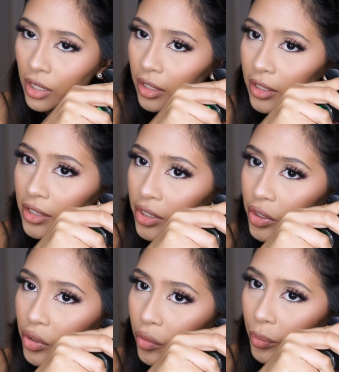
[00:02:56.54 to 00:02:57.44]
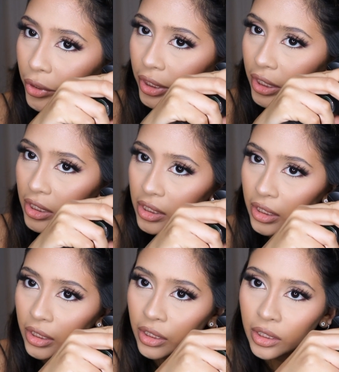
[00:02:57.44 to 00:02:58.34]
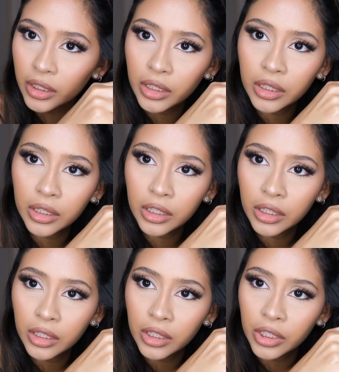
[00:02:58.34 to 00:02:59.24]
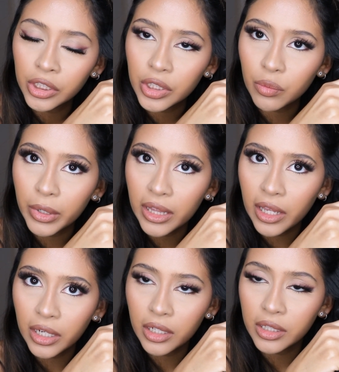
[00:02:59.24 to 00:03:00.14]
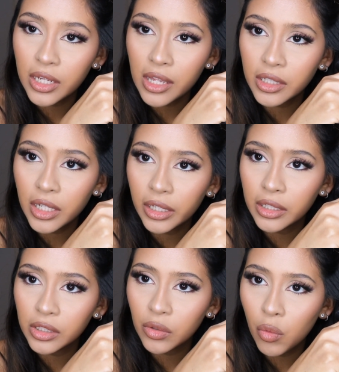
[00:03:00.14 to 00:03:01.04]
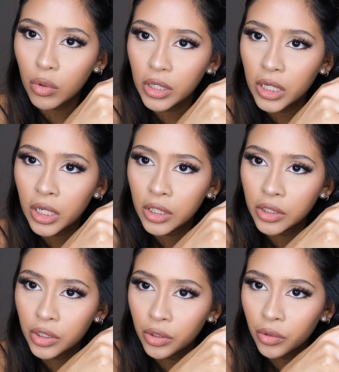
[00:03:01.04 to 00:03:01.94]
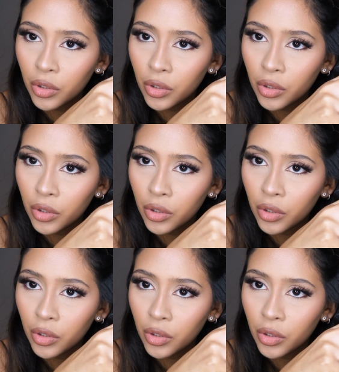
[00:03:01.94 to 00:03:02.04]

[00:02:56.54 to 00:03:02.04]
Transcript: And it's super easy. Just wait like 10 seconds. 1, 2,